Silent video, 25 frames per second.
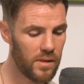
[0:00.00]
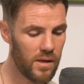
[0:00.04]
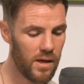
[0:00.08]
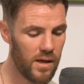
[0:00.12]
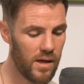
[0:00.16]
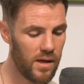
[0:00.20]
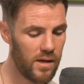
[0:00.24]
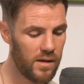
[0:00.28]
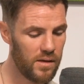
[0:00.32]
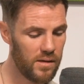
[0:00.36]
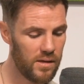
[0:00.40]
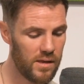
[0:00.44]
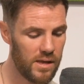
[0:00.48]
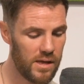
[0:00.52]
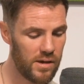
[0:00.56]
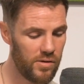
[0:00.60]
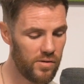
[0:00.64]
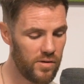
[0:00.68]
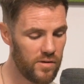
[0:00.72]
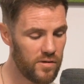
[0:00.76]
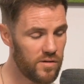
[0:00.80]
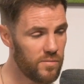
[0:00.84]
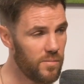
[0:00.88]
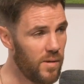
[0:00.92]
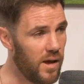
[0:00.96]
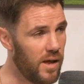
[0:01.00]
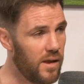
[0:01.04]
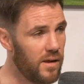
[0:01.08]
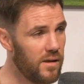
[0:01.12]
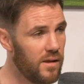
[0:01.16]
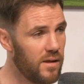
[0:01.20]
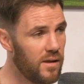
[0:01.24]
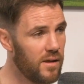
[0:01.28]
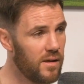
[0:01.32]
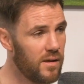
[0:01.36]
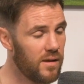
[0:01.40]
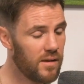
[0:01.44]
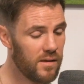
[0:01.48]
Uh, hilarious oh, man.
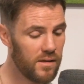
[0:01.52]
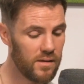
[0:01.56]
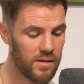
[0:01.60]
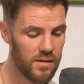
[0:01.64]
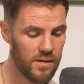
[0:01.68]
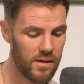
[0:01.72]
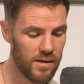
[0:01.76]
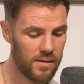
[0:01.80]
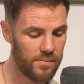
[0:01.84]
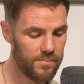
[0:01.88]
Yeah, that would have yeah.